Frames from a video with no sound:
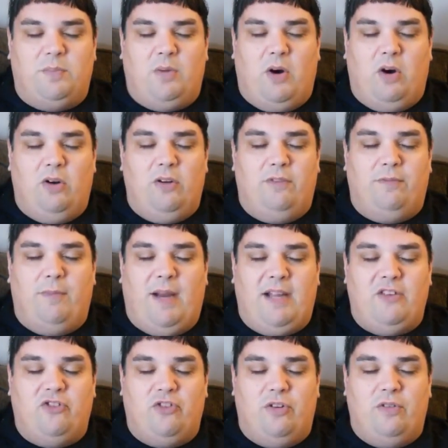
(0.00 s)
part of
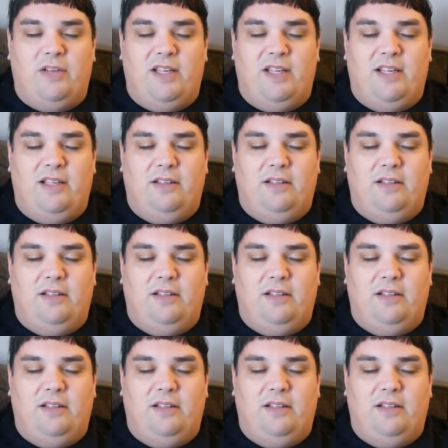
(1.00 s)
my journey.